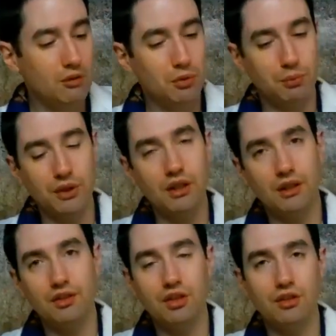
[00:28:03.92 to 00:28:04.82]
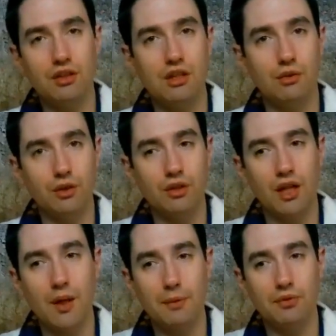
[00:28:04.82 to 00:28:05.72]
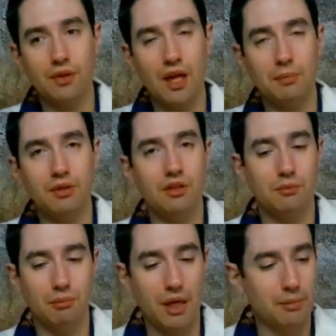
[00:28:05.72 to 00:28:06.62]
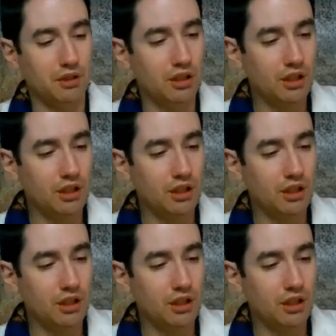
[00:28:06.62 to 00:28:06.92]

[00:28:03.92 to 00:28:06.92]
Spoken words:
Paprika is just a different type of capsaicin pepper.